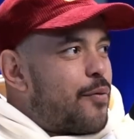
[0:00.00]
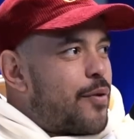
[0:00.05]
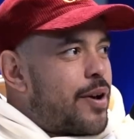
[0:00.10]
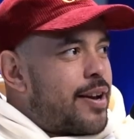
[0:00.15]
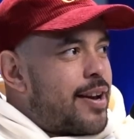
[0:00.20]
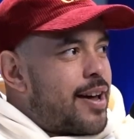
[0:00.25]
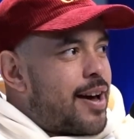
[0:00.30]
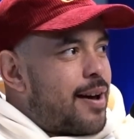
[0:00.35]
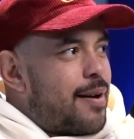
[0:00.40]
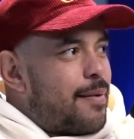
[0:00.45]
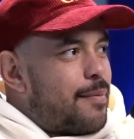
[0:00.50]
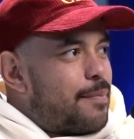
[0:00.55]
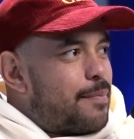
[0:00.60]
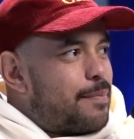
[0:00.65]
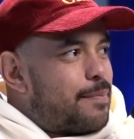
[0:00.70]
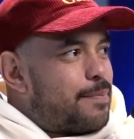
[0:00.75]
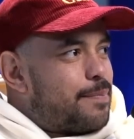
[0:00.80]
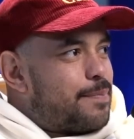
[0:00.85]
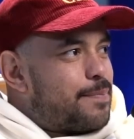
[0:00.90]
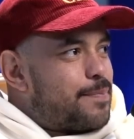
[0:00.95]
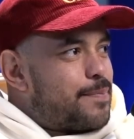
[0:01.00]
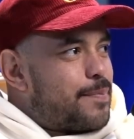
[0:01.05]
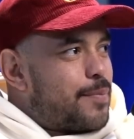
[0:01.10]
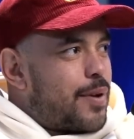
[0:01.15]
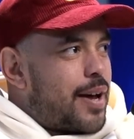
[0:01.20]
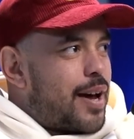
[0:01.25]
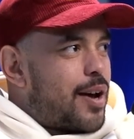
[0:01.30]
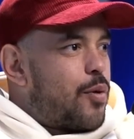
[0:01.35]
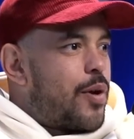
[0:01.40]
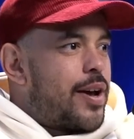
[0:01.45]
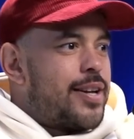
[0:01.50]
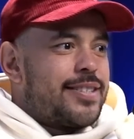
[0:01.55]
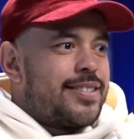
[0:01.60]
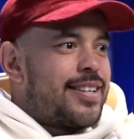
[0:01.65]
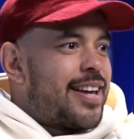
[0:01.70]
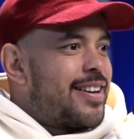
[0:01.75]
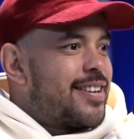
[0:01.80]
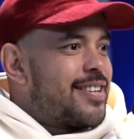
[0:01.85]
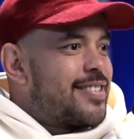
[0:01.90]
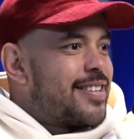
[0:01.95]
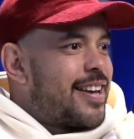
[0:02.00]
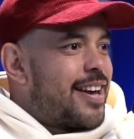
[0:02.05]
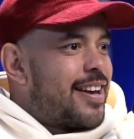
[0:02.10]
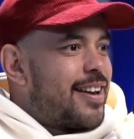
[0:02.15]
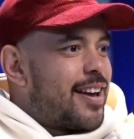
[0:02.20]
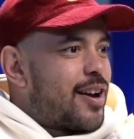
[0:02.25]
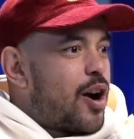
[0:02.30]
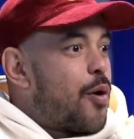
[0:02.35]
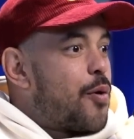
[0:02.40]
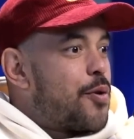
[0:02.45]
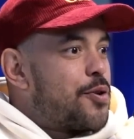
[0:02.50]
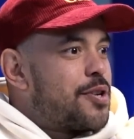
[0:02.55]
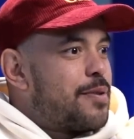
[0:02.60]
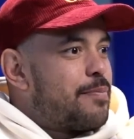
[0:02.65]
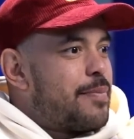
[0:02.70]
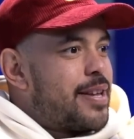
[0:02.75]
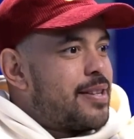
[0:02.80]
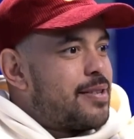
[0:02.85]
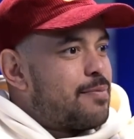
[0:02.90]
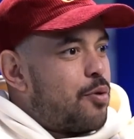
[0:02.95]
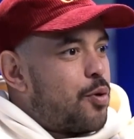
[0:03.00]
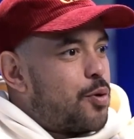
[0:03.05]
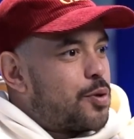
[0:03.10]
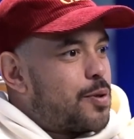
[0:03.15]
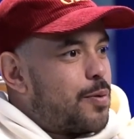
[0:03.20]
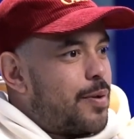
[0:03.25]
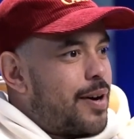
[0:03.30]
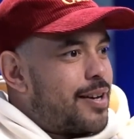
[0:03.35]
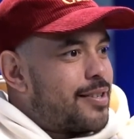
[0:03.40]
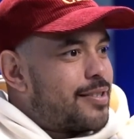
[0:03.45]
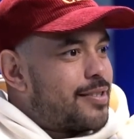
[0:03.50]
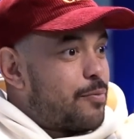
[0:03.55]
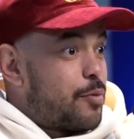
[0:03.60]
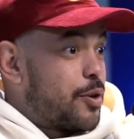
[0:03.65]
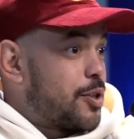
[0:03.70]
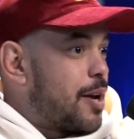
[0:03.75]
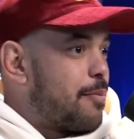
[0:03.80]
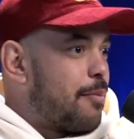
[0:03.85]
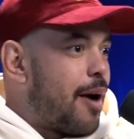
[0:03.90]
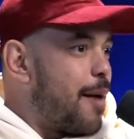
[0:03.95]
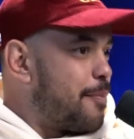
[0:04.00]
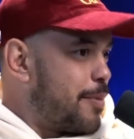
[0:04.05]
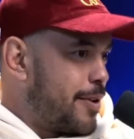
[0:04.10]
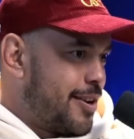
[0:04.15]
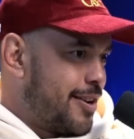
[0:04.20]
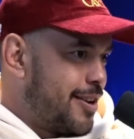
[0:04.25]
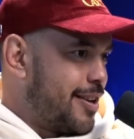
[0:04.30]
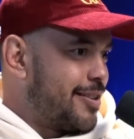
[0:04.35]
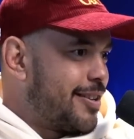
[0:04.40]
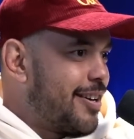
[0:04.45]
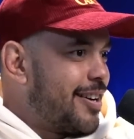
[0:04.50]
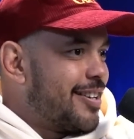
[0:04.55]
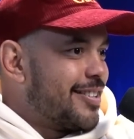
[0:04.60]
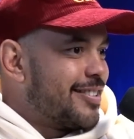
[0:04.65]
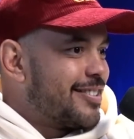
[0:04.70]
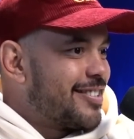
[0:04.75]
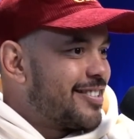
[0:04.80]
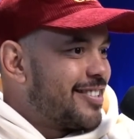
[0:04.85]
when like Queenslanders say like Origin means more to us, which in my opinion it does.